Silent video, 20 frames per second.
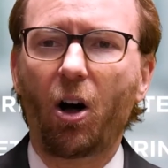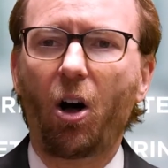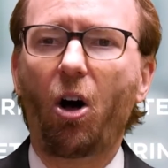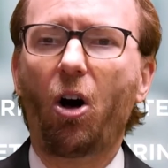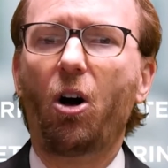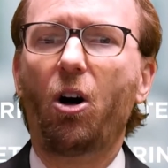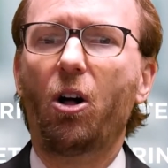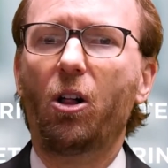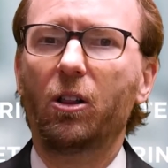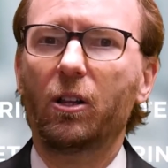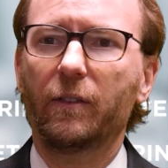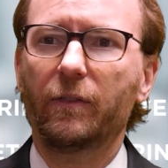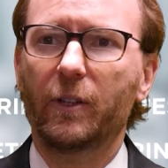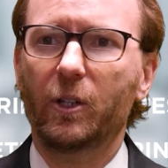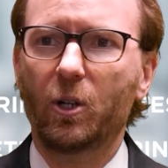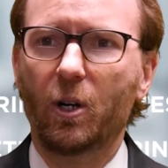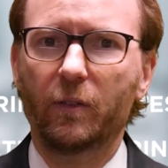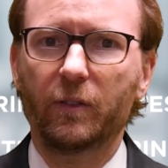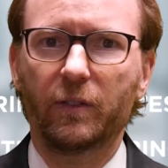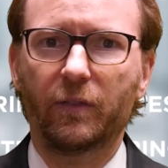all of the
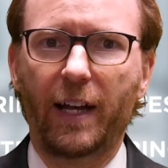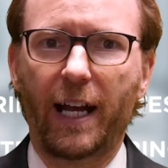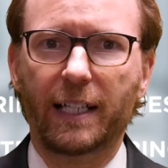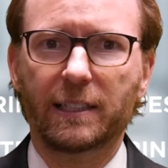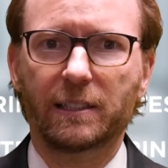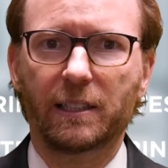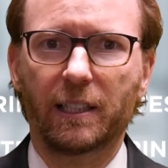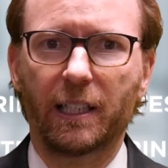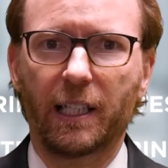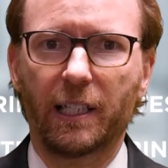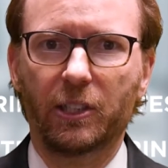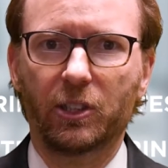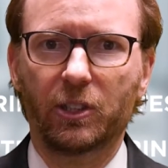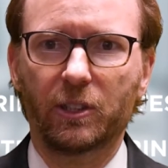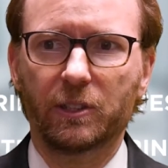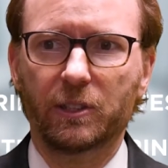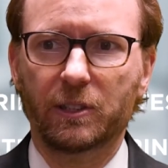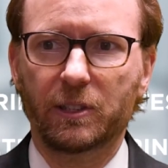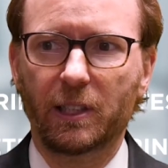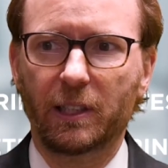COVID
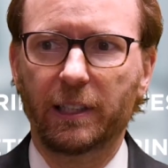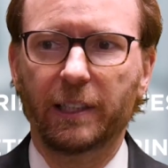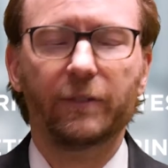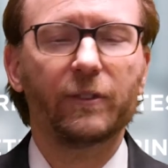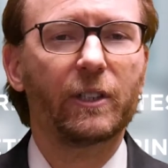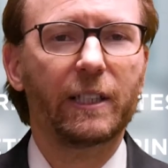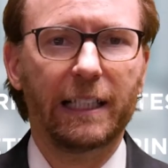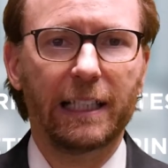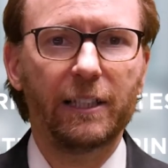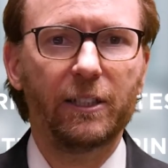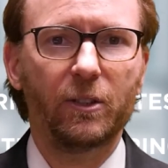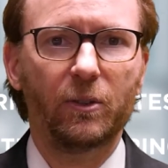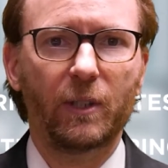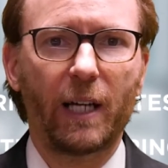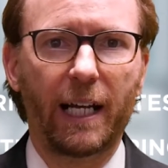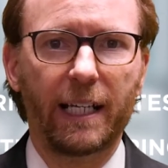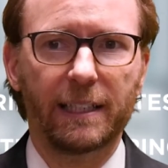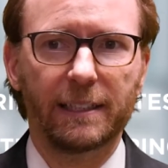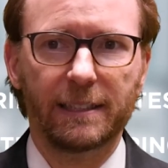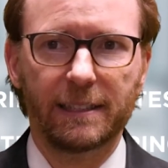vaccinations delivered in the
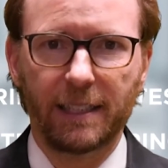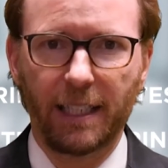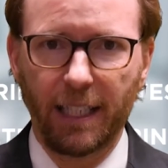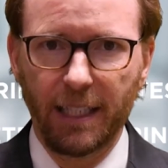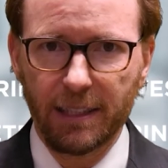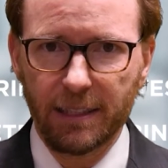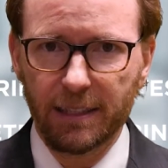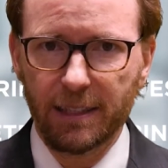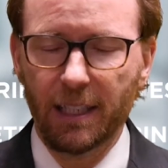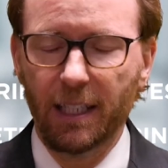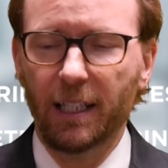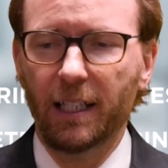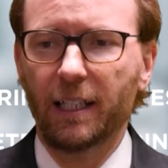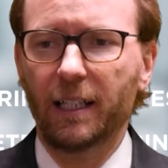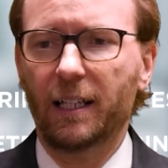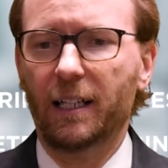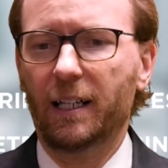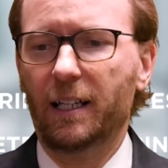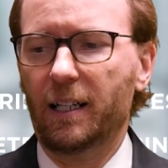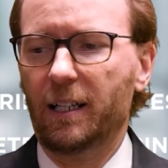United States
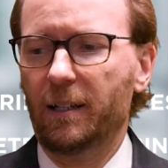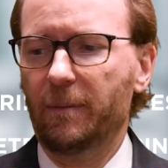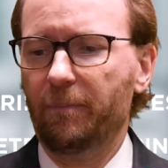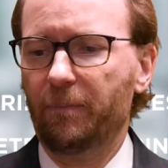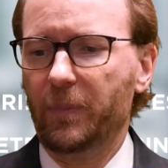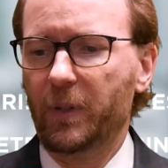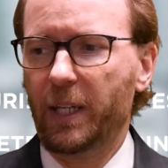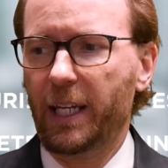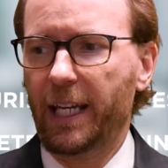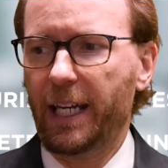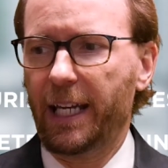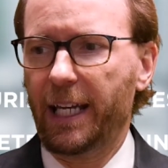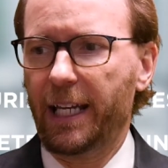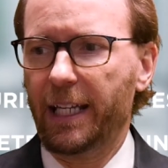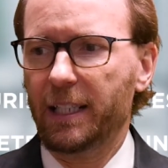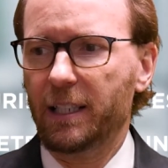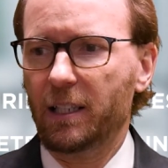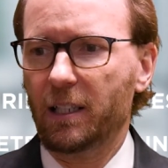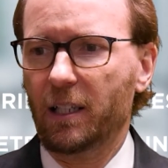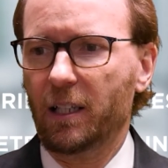
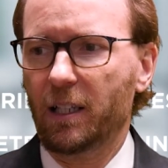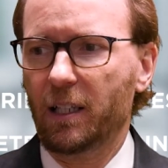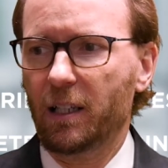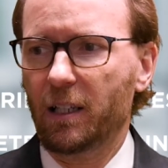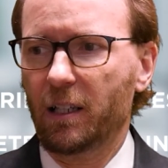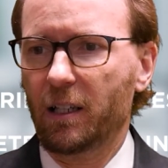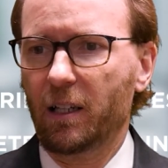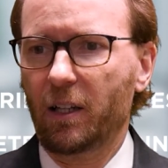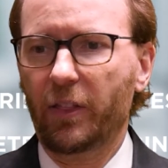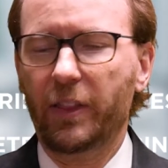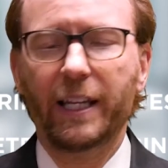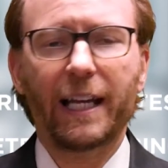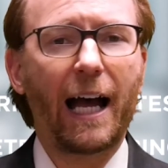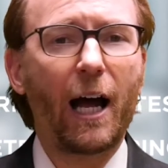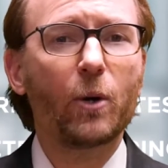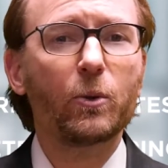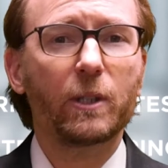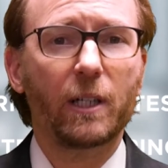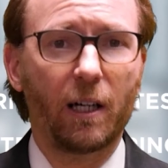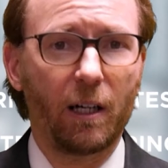and the
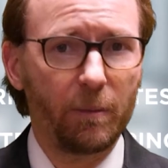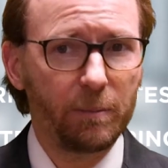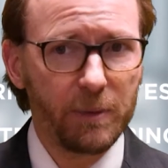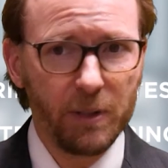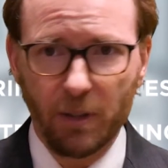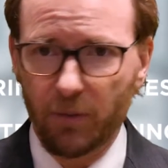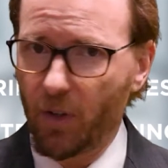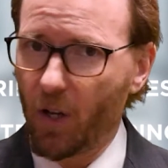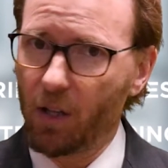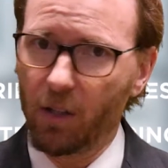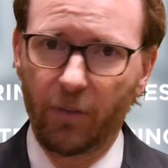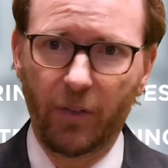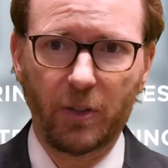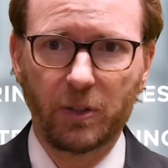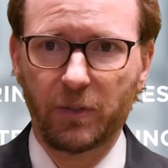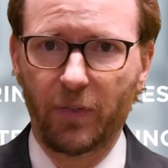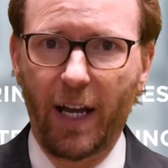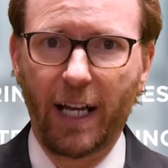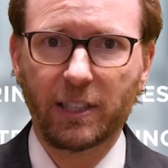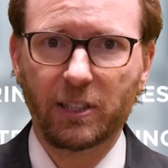outcomes of all of
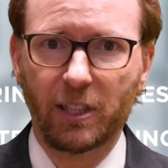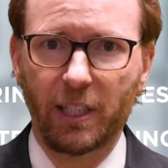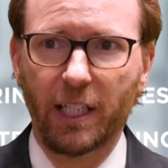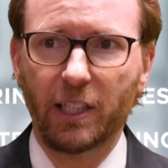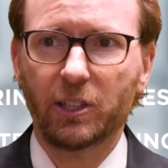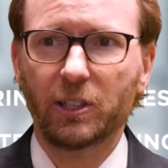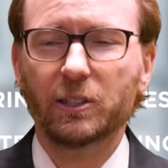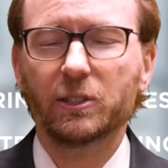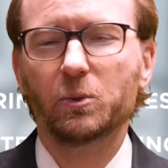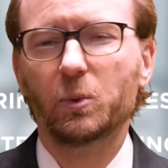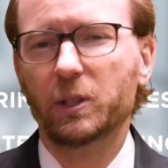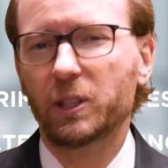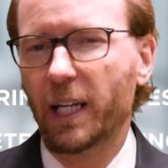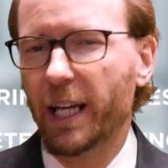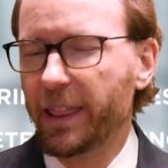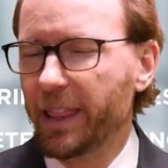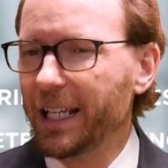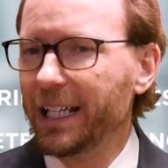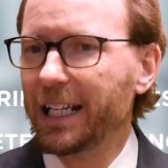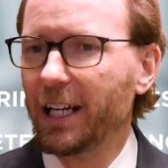those vaccinations, which
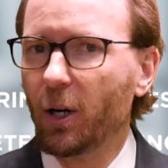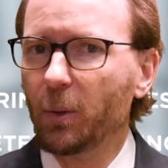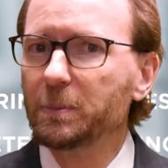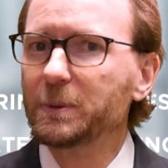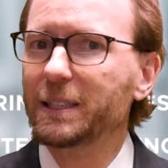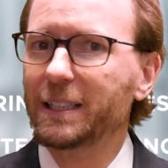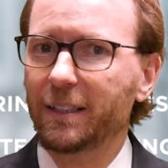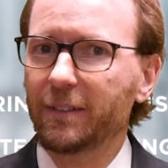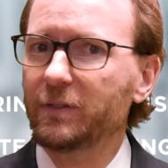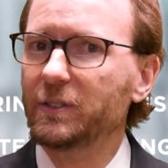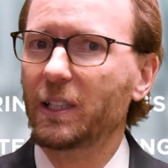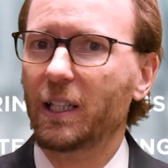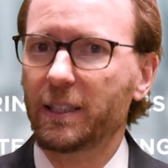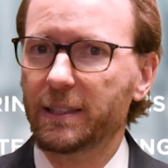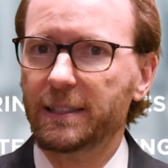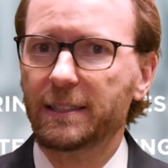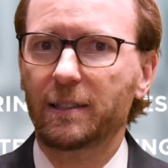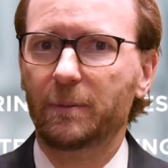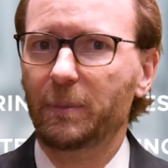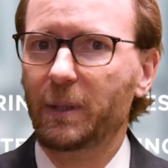I think gives
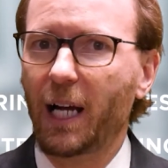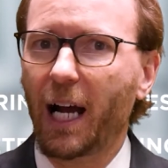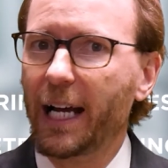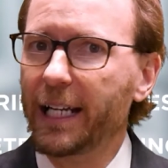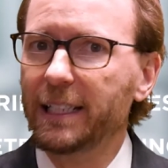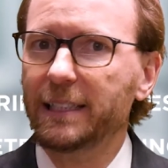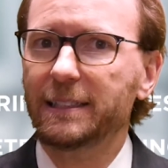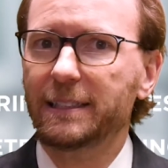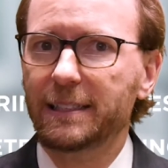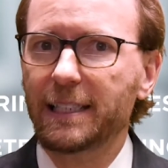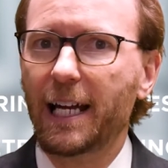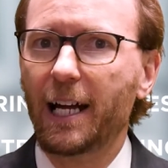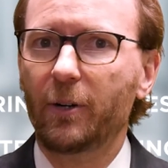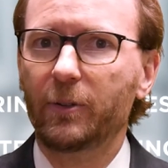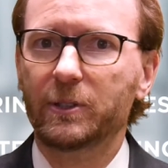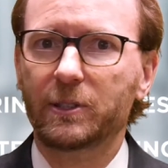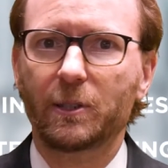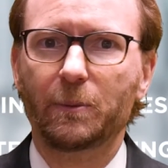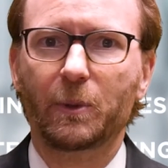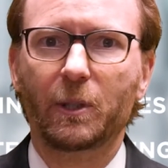us some guidance now
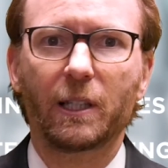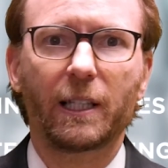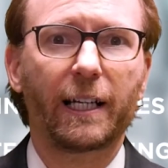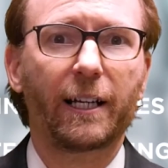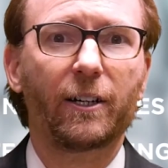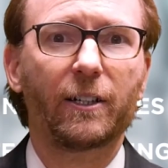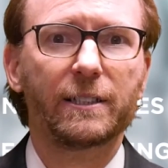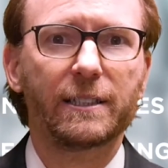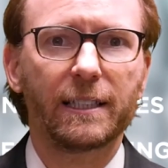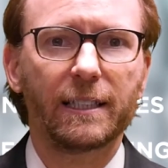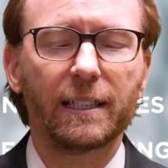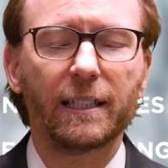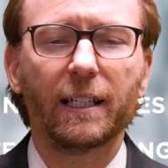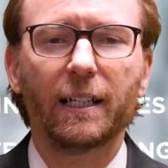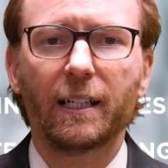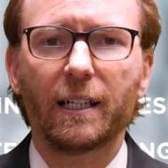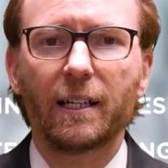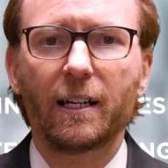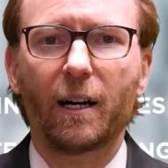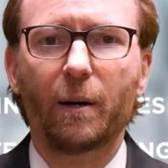and some clarity
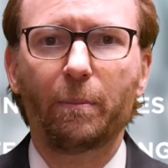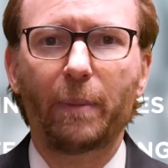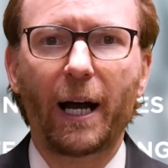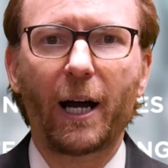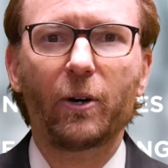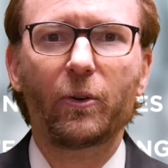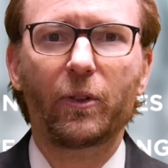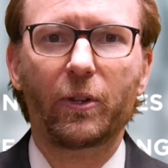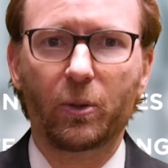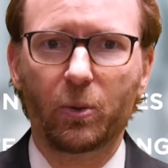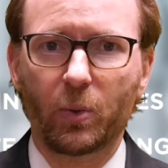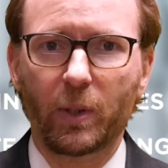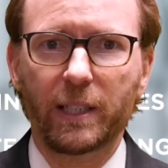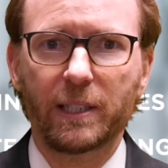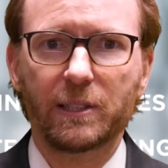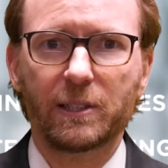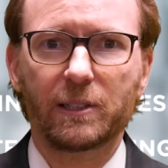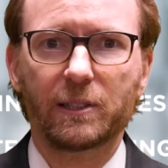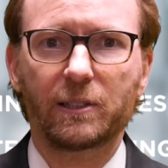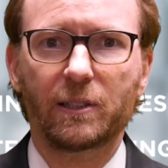about the
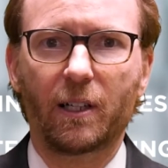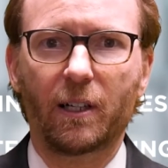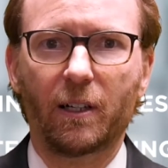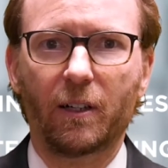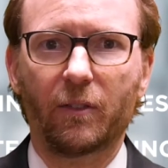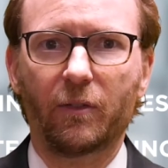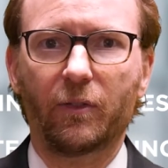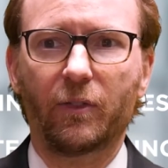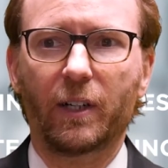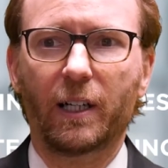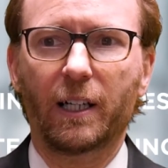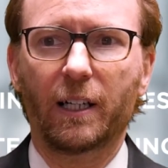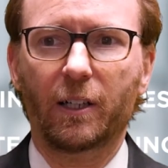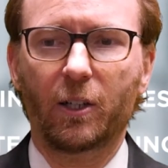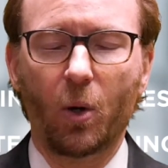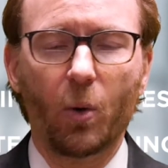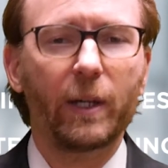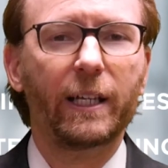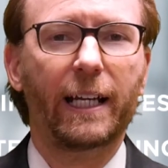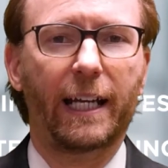risks of
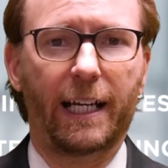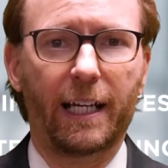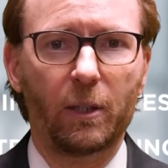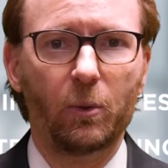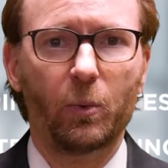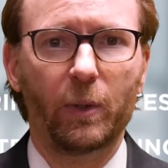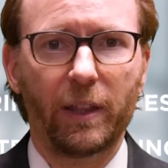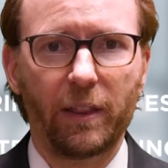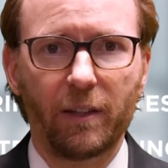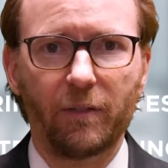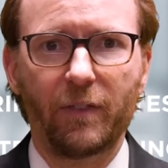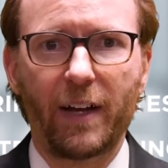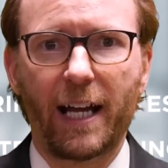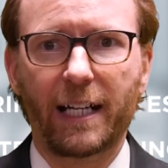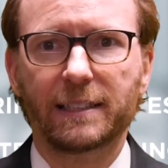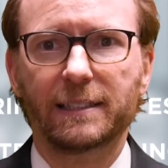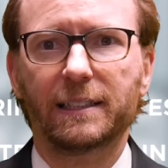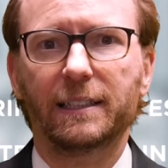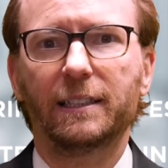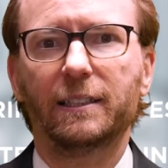going ahead with the
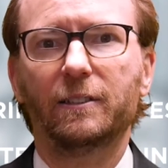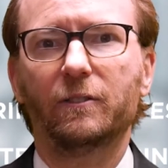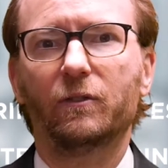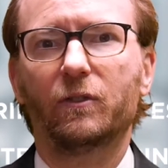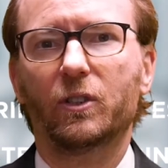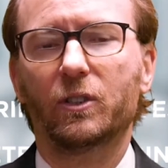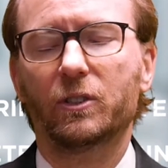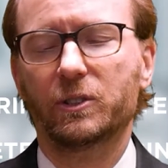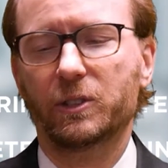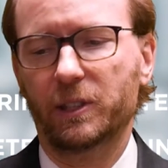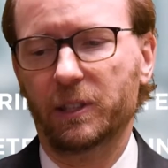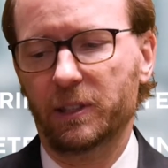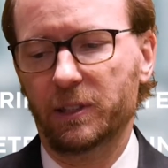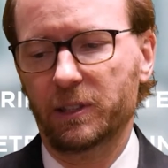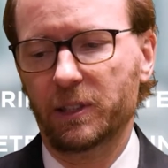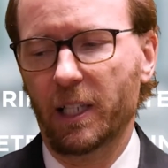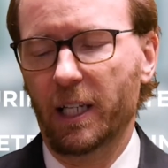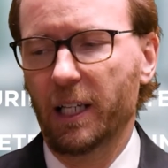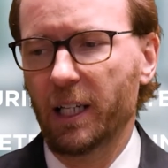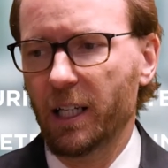vaccine
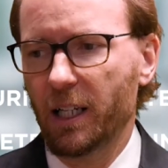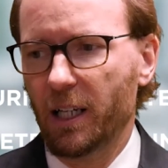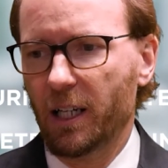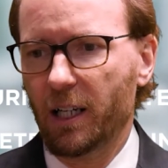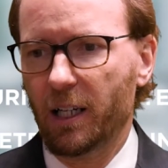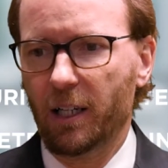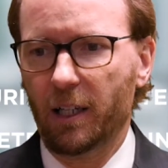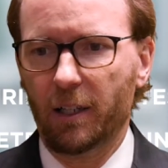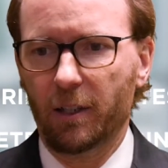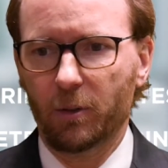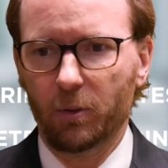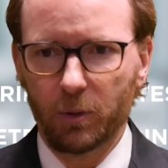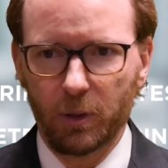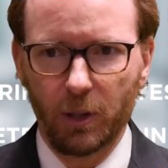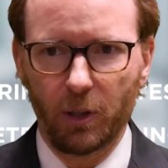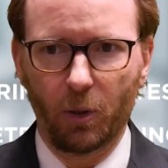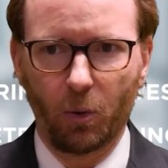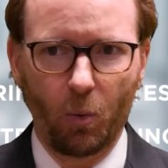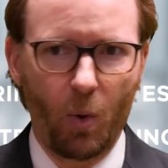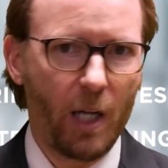versus
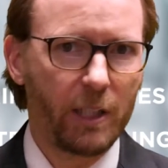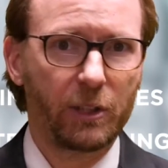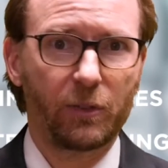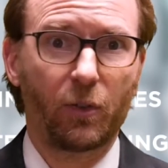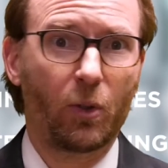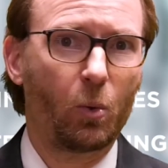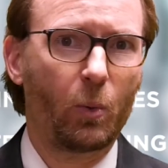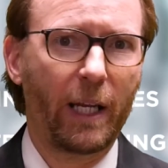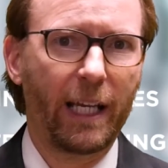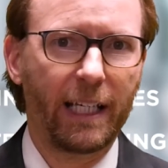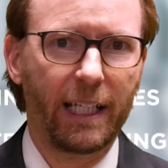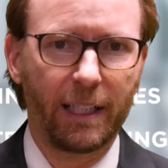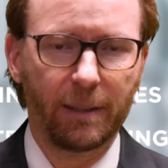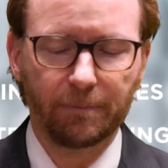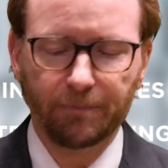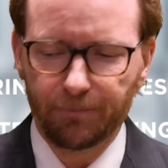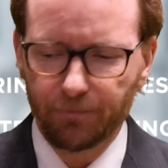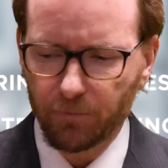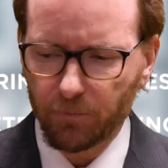watchful waiting.